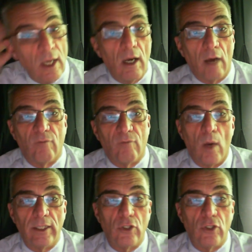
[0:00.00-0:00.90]
of
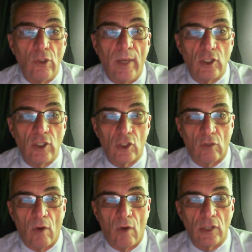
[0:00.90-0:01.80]
one to two inches
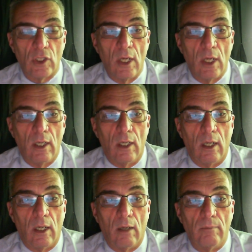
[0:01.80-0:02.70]
across
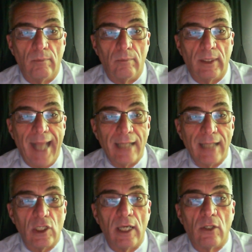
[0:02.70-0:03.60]
um, the
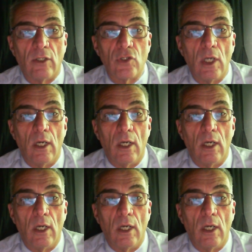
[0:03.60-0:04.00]
Catskills,